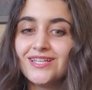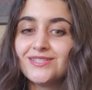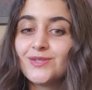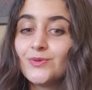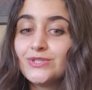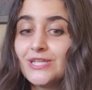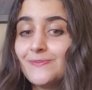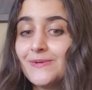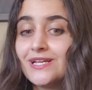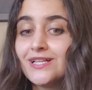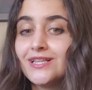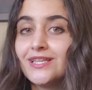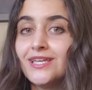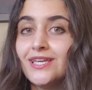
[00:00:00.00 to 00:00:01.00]
So
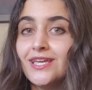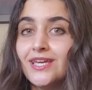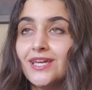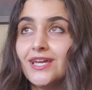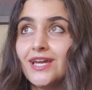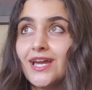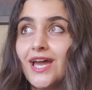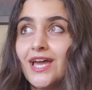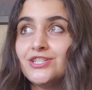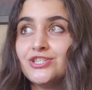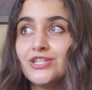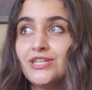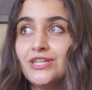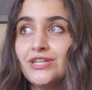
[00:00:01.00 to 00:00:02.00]
typically,
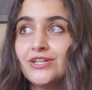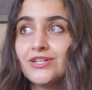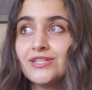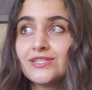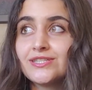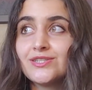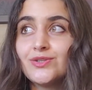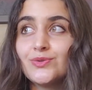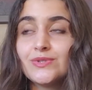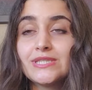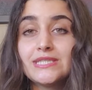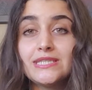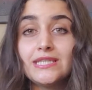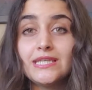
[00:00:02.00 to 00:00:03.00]
engineers use
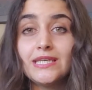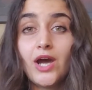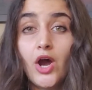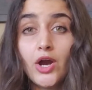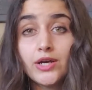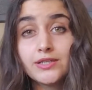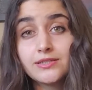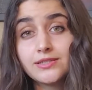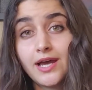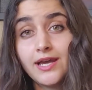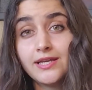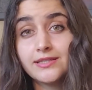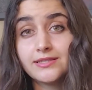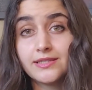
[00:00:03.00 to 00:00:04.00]
the hard
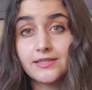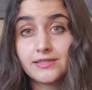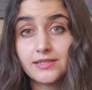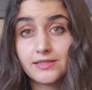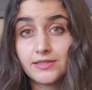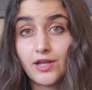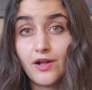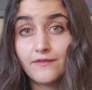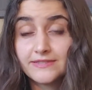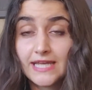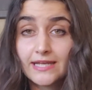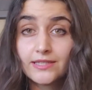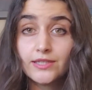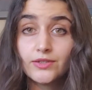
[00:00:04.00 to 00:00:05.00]
sciences to solve
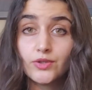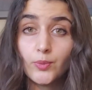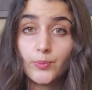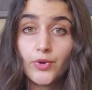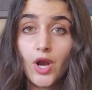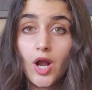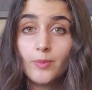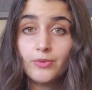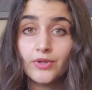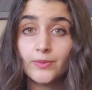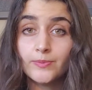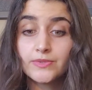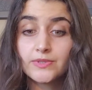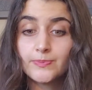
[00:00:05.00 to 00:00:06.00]
technical
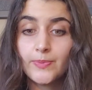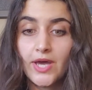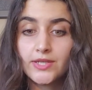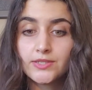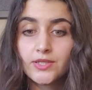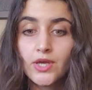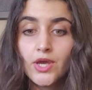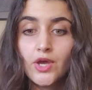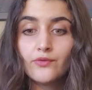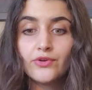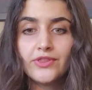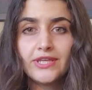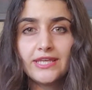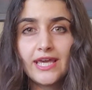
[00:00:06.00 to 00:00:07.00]
problems, but
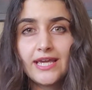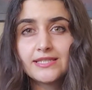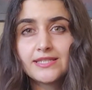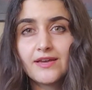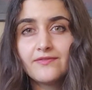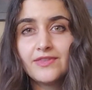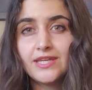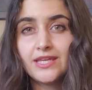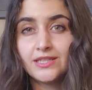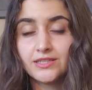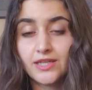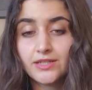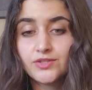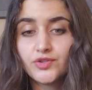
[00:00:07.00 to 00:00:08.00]
for the case of the
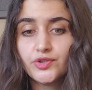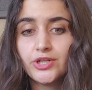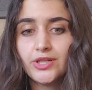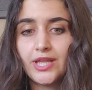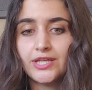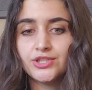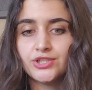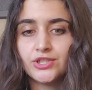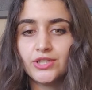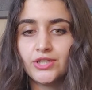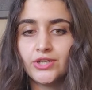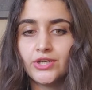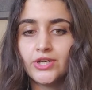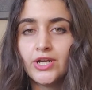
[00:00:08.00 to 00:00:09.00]
industrial
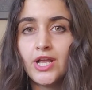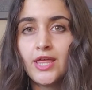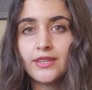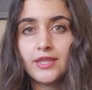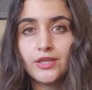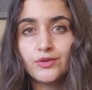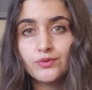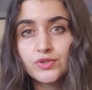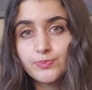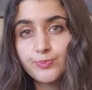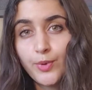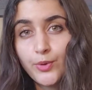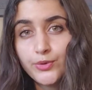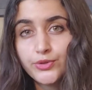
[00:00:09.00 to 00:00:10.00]
engineer, they use
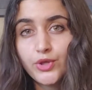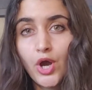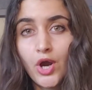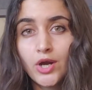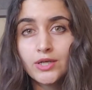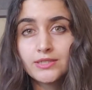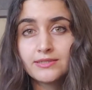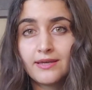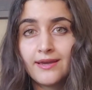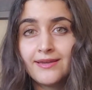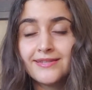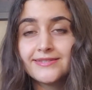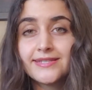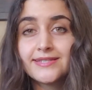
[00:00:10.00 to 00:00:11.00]
both the hard
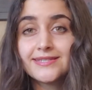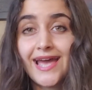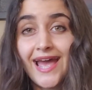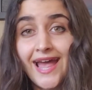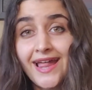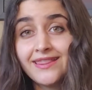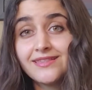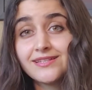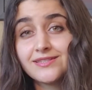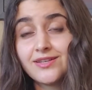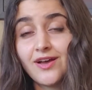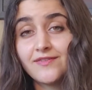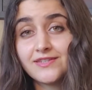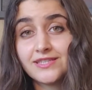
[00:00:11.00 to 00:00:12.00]
sciences and the
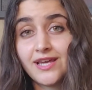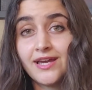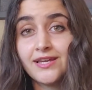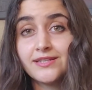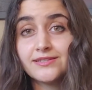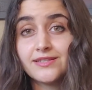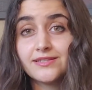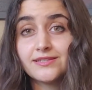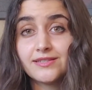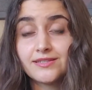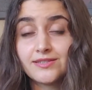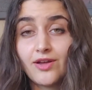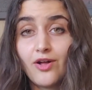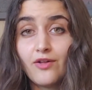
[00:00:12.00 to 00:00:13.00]
soft sciences to
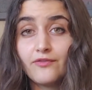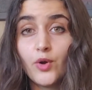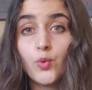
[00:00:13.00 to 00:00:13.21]
solve a